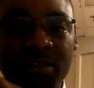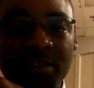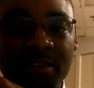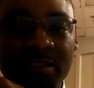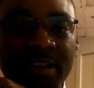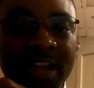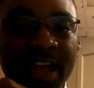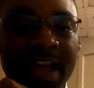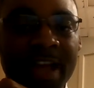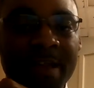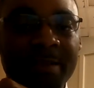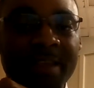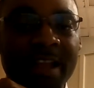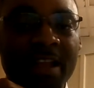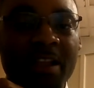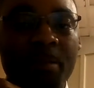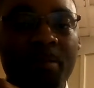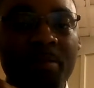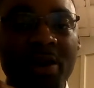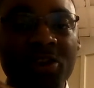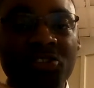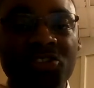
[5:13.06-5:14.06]
that,
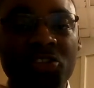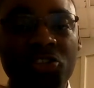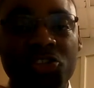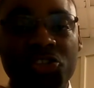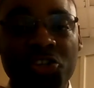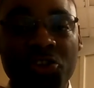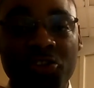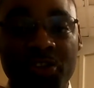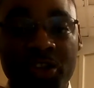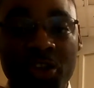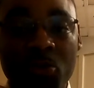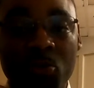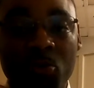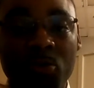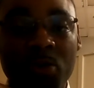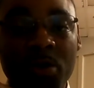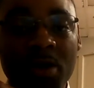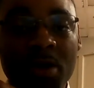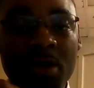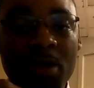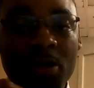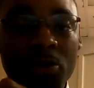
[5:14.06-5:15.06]
that a person should do
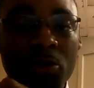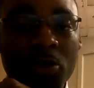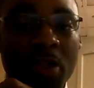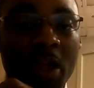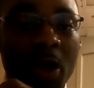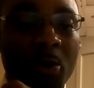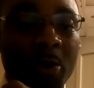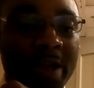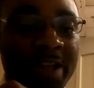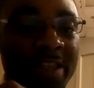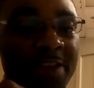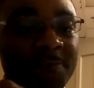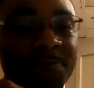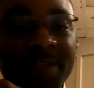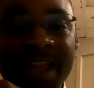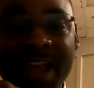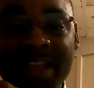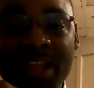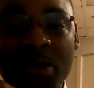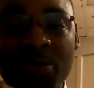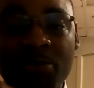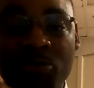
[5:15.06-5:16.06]
you know and if
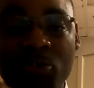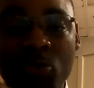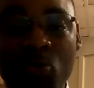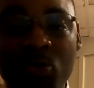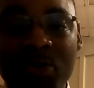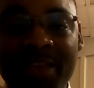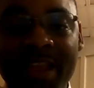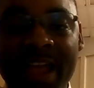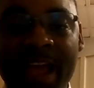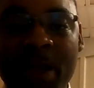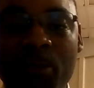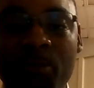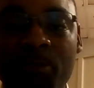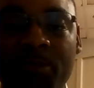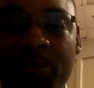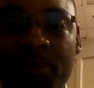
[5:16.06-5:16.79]
they don't do what they